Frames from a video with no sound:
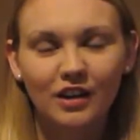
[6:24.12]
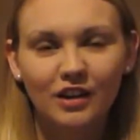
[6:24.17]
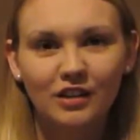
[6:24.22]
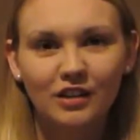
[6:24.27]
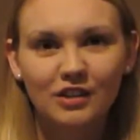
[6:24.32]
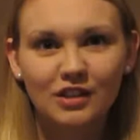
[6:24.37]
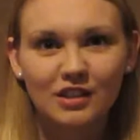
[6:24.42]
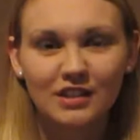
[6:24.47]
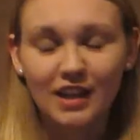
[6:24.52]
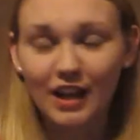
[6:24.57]

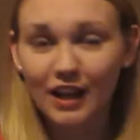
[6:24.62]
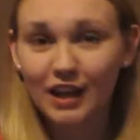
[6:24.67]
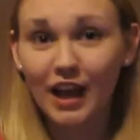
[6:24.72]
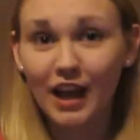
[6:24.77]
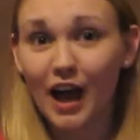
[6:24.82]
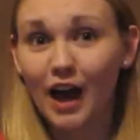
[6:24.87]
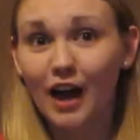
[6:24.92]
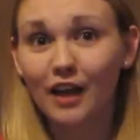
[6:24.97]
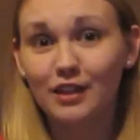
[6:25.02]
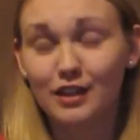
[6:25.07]
to say,
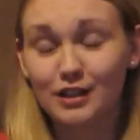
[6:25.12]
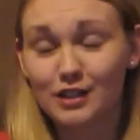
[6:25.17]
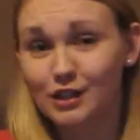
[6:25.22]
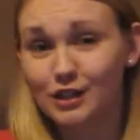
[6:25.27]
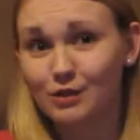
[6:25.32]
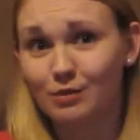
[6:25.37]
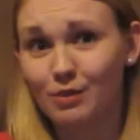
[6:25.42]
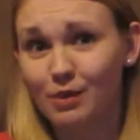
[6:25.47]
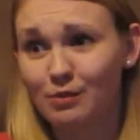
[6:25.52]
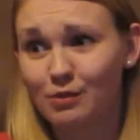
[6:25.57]
yeah, this
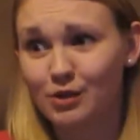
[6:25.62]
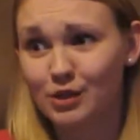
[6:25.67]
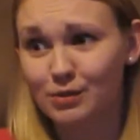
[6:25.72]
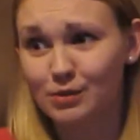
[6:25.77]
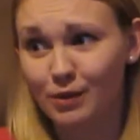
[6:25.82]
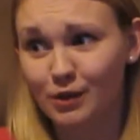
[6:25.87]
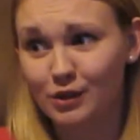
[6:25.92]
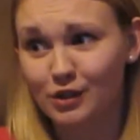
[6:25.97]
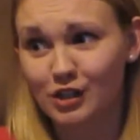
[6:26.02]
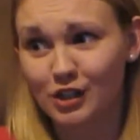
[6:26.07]
is when we're
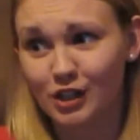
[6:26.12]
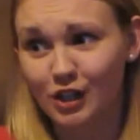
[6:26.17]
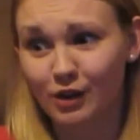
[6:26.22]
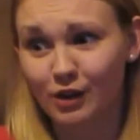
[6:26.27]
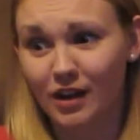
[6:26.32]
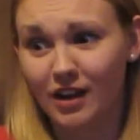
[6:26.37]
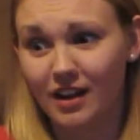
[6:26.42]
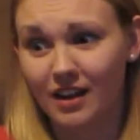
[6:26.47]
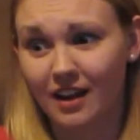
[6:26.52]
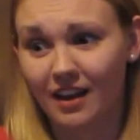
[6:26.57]
supposed to do
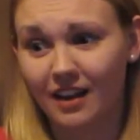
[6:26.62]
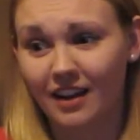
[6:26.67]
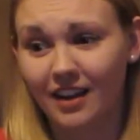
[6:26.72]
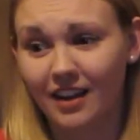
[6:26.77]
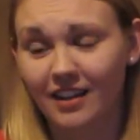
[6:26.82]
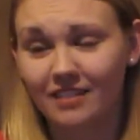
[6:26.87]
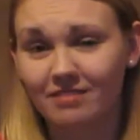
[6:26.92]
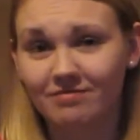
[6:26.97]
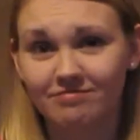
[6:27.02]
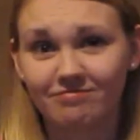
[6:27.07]
it,
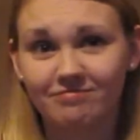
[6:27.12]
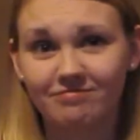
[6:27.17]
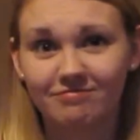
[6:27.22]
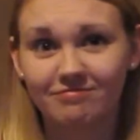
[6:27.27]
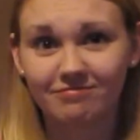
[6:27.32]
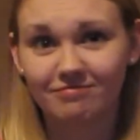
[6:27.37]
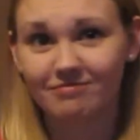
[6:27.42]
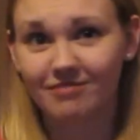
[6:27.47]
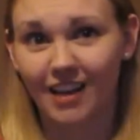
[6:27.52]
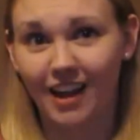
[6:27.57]
honey.
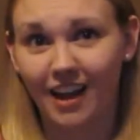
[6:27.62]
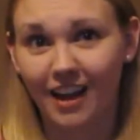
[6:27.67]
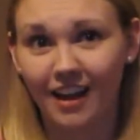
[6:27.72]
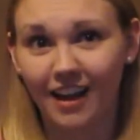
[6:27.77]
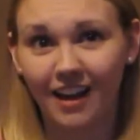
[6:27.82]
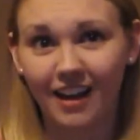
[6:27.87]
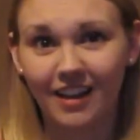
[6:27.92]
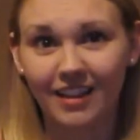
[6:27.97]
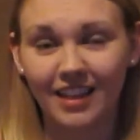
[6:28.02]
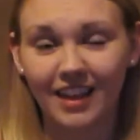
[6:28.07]

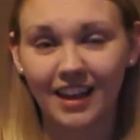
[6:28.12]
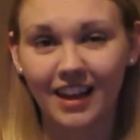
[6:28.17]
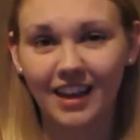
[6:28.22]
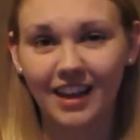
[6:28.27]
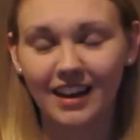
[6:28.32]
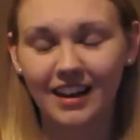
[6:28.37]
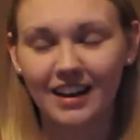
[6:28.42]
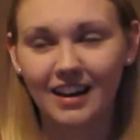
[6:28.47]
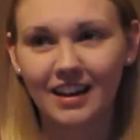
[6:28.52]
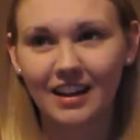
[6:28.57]
And
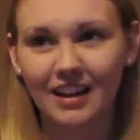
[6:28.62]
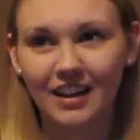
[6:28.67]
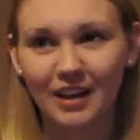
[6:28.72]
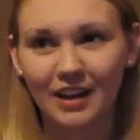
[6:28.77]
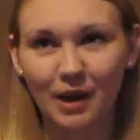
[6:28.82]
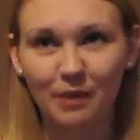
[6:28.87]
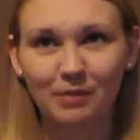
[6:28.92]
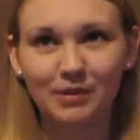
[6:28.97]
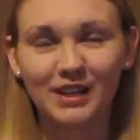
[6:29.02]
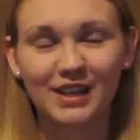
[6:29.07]
then a
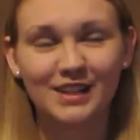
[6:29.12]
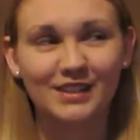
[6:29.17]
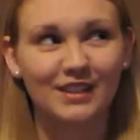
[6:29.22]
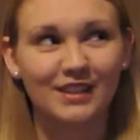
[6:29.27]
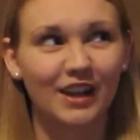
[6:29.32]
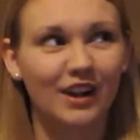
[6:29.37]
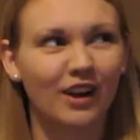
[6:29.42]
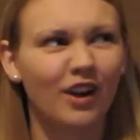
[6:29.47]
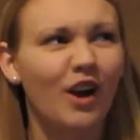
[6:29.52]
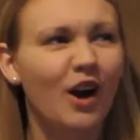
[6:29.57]
couple days
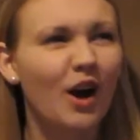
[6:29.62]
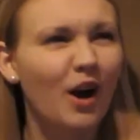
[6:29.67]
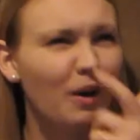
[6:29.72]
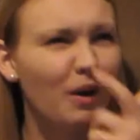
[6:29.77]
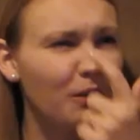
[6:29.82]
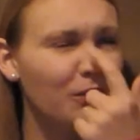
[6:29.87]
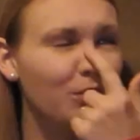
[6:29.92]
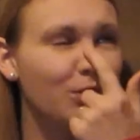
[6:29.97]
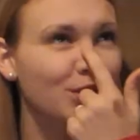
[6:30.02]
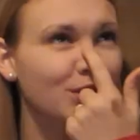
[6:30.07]
later,
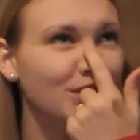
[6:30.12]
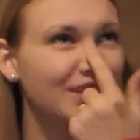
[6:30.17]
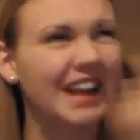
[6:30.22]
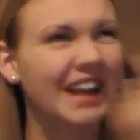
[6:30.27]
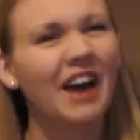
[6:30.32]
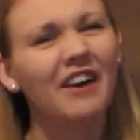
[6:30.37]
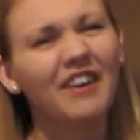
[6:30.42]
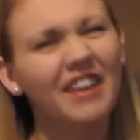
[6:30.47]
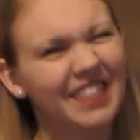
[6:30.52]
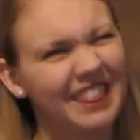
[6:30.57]
oh, well,
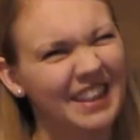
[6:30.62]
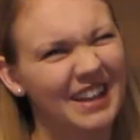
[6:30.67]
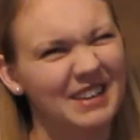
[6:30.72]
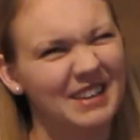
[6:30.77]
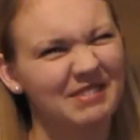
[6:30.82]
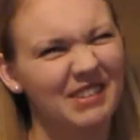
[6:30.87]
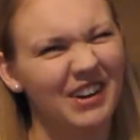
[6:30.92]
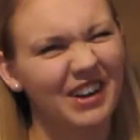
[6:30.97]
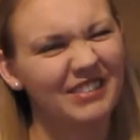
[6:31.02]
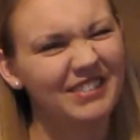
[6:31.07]
now I think
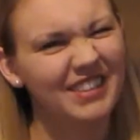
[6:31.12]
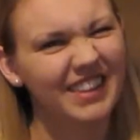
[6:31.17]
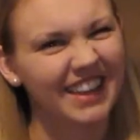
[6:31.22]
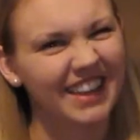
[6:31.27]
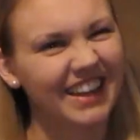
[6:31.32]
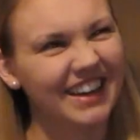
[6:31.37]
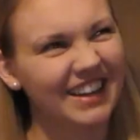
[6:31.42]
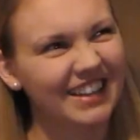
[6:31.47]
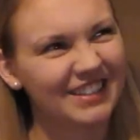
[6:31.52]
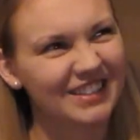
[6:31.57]
I'm
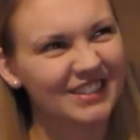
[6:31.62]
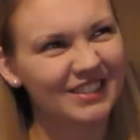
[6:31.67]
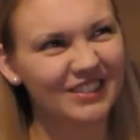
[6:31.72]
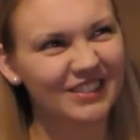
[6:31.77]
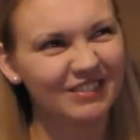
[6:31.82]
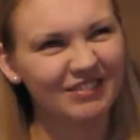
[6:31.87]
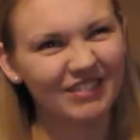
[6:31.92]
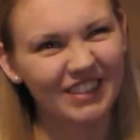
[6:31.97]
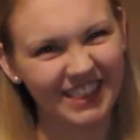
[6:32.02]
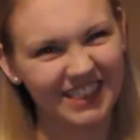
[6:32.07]
ovulating, so
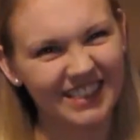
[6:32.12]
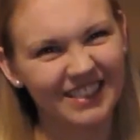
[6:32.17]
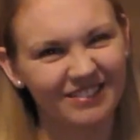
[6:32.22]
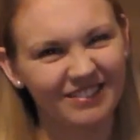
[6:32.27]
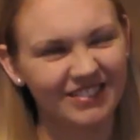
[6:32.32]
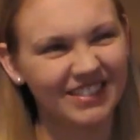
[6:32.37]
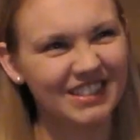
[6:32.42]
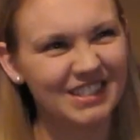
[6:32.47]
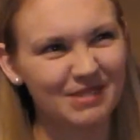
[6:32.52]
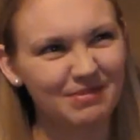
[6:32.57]
we,
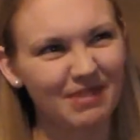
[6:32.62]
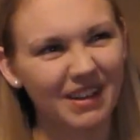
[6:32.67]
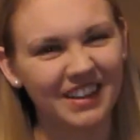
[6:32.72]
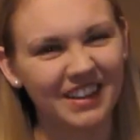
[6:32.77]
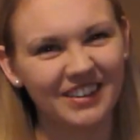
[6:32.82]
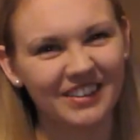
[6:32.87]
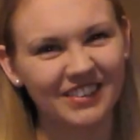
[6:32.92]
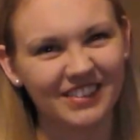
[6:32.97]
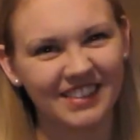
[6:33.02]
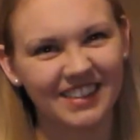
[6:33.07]
we should probably
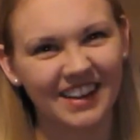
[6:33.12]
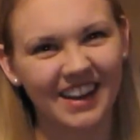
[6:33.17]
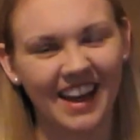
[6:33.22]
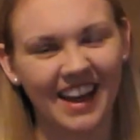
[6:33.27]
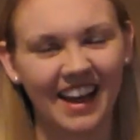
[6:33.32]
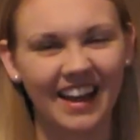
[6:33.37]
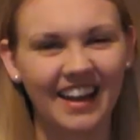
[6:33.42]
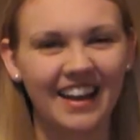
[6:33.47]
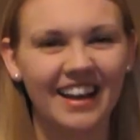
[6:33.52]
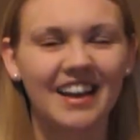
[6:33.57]
do it
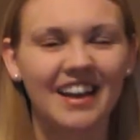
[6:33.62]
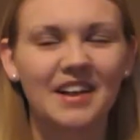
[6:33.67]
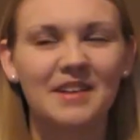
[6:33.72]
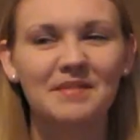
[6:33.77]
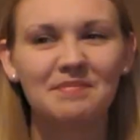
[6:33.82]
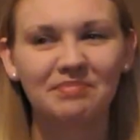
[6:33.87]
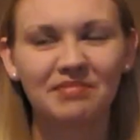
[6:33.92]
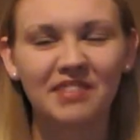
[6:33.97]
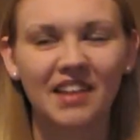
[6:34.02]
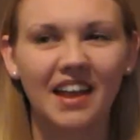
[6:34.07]
tonight.
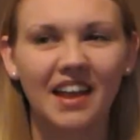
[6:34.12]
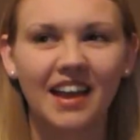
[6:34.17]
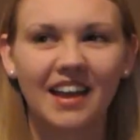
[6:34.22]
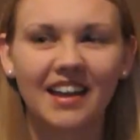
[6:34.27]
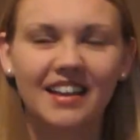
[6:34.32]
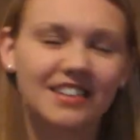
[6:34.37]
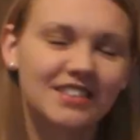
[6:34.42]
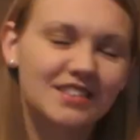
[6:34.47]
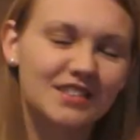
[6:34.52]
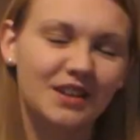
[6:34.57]

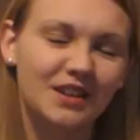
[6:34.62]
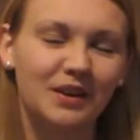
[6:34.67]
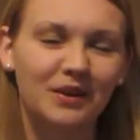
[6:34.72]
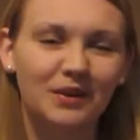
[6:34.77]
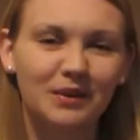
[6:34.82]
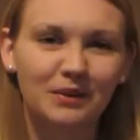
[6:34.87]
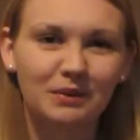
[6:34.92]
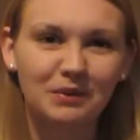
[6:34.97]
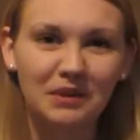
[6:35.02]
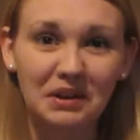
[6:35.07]
And
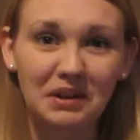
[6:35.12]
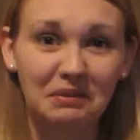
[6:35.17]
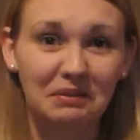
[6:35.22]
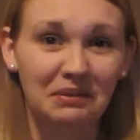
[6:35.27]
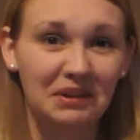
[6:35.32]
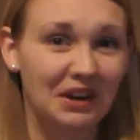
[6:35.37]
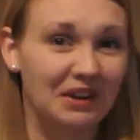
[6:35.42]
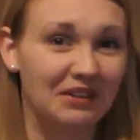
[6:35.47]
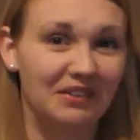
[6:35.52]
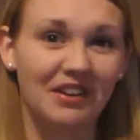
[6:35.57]
so we,
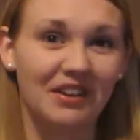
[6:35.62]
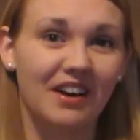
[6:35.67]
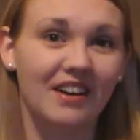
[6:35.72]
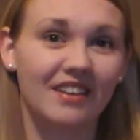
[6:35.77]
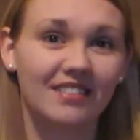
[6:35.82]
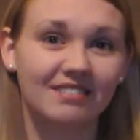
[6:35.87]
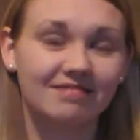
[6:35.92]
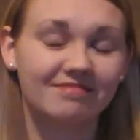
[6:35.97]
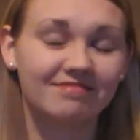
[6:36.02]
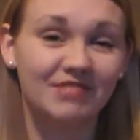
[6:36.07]
we don't
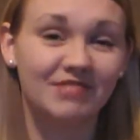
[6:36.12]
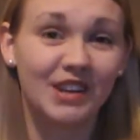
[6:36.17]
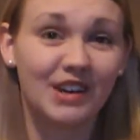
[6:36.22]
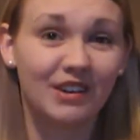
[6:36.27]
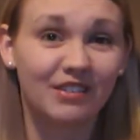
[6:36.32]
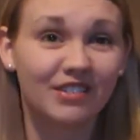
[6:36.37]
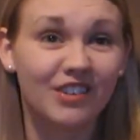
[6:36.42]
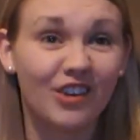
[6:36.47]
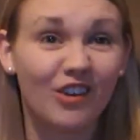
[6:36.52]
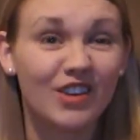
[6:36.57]
know. We
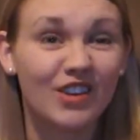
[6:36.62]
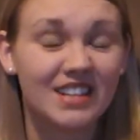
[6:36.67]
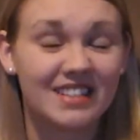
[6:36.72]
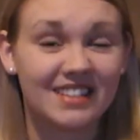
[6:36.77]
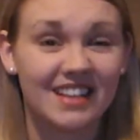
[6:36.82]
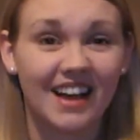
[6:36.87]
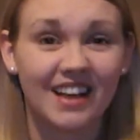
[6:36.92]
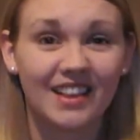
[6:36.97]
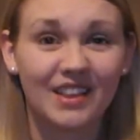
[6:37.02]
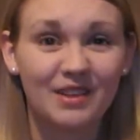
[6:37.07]
don't know
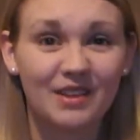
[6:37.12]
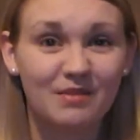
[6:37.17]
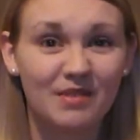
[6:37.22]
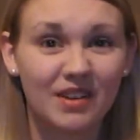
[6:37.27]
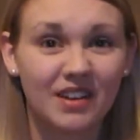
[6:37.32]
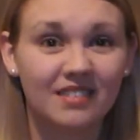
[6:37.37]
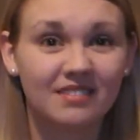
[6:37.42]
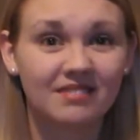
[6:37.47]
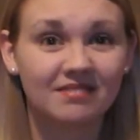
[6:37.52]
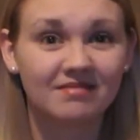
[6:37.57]
exactly
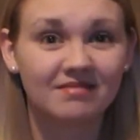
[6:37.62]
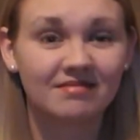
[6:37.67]
when